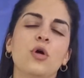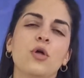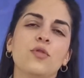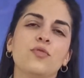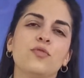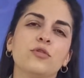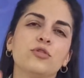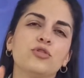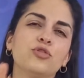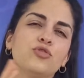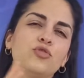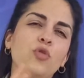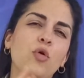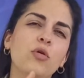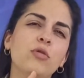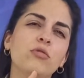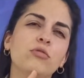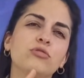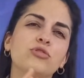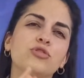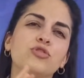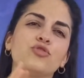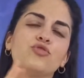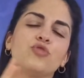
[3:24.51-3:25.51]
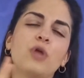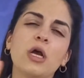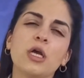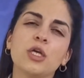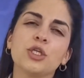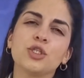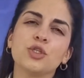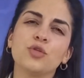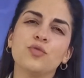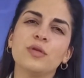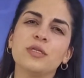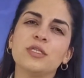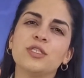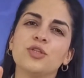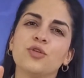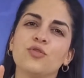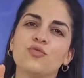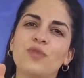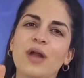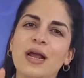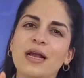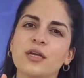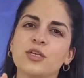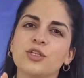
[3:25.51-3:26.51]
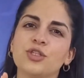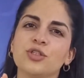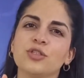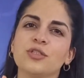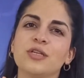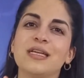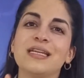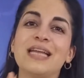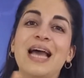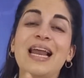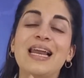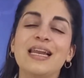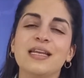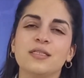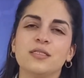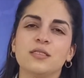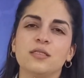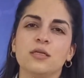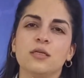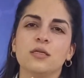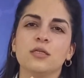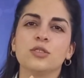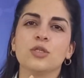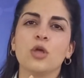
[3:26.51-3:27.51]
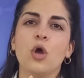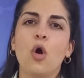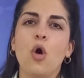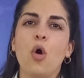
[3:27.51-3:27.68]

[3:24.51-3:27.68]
the soil structure interaction analysis